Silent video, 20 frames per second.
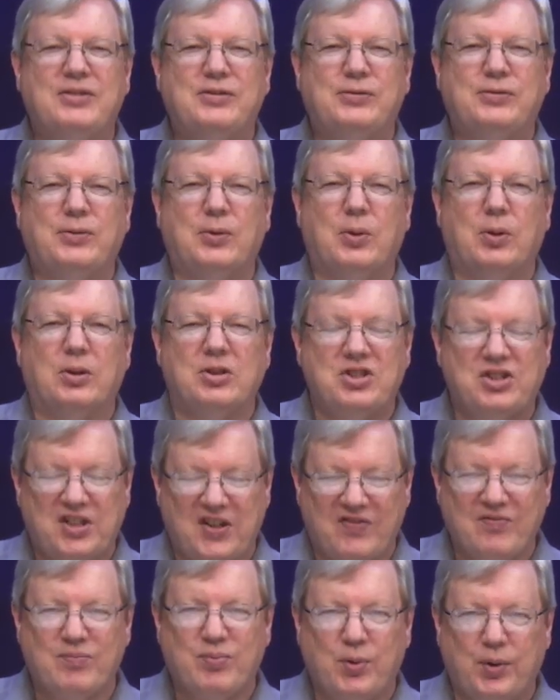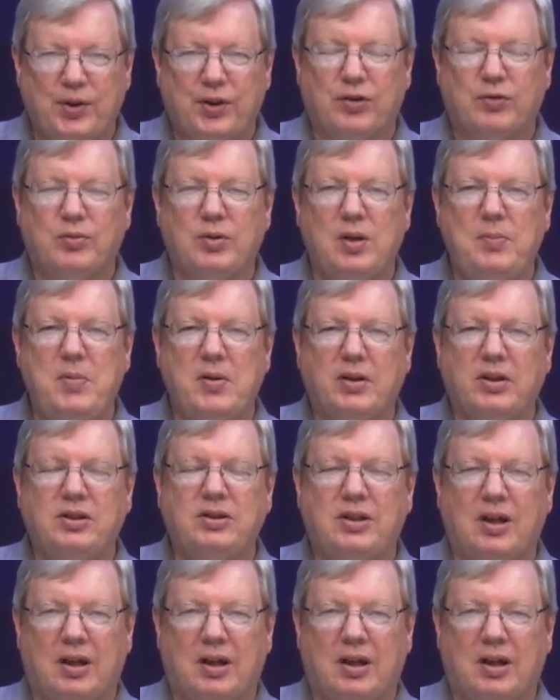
for $7.3 million